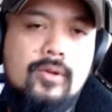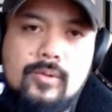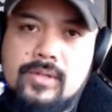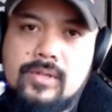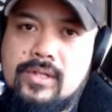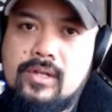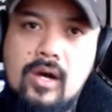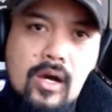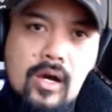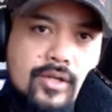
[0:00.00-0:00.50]

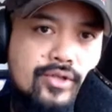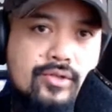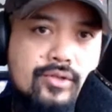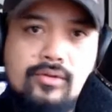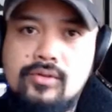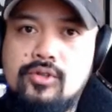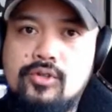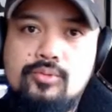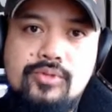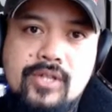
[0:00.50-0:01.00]
Dog's
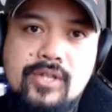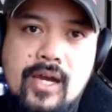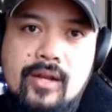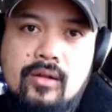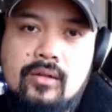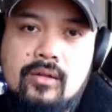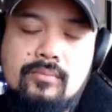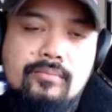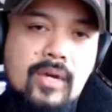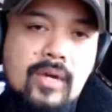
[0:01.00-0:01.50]
YouTube
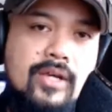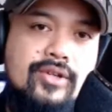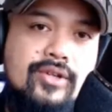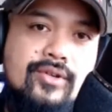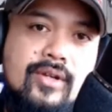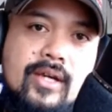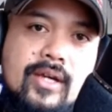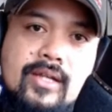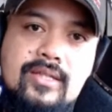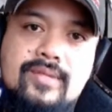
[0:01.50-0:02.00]
channel. Make sure to
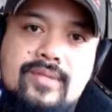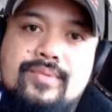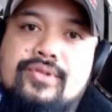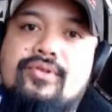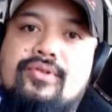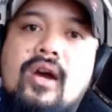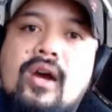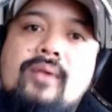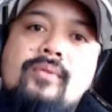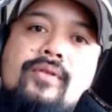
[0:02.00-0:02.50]
hit
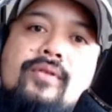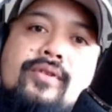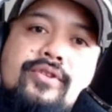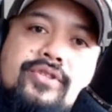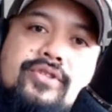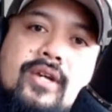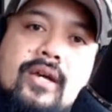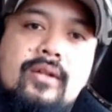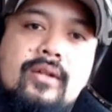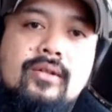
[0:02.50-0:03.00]
subscribe on their
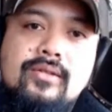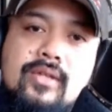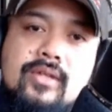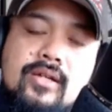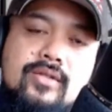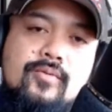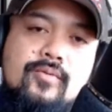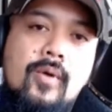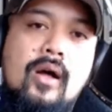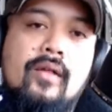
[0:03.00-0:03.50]
channels as
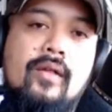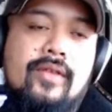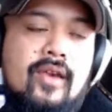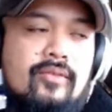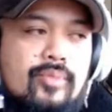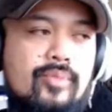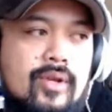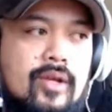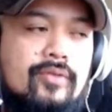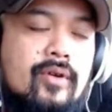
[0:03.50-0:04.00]
well. They have
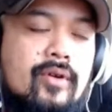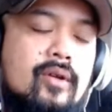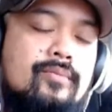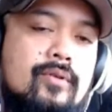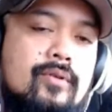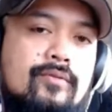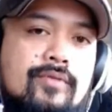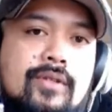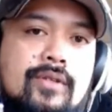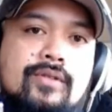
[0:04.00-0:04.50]
been incredible
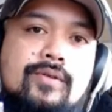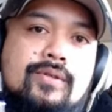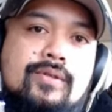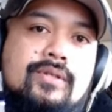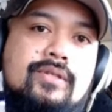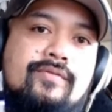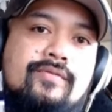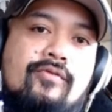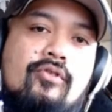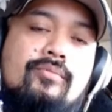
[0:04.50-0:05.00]
resources
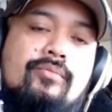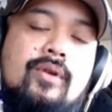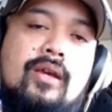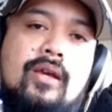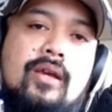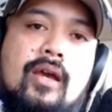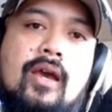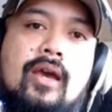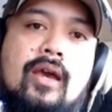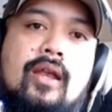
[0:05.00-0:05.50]
for me,
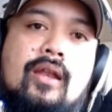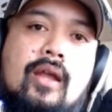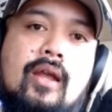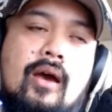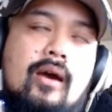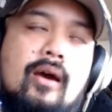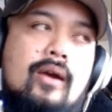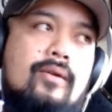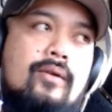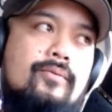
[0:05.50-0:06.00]
and
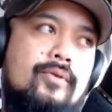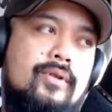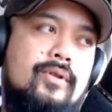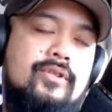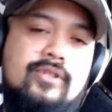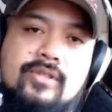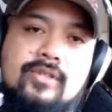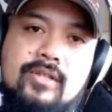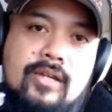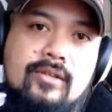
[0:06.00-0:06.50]
I would
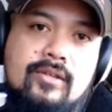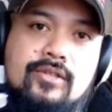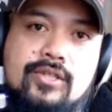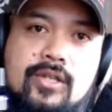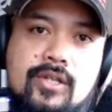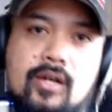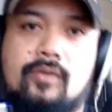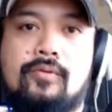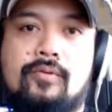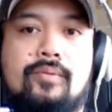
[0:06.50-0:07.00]
just like to share
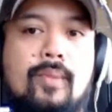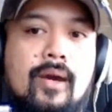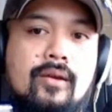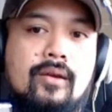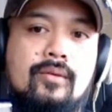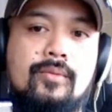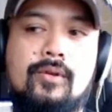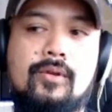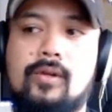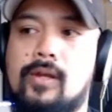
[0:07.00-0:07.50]
it with my
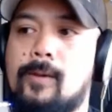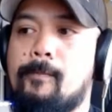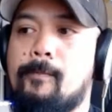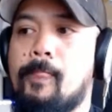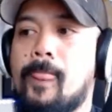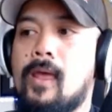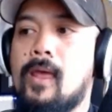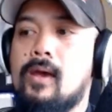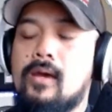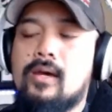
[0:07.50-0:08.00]
community.
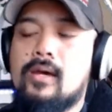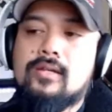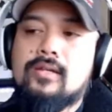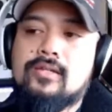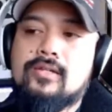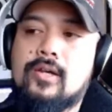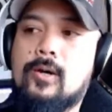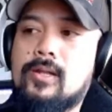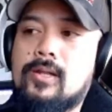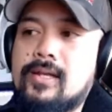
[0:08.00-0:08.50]

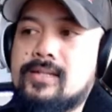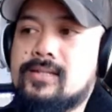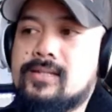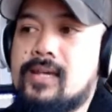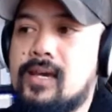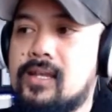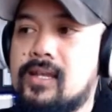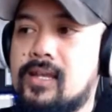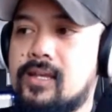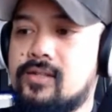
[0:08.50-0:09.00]
So let's
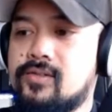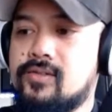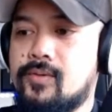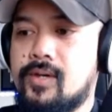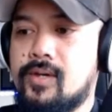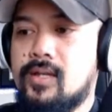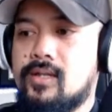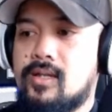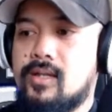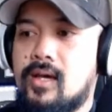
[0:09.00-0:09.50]
get into
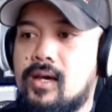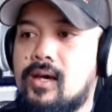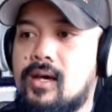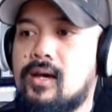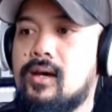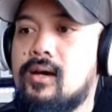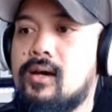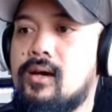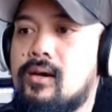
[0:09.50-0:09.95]
it. Oh,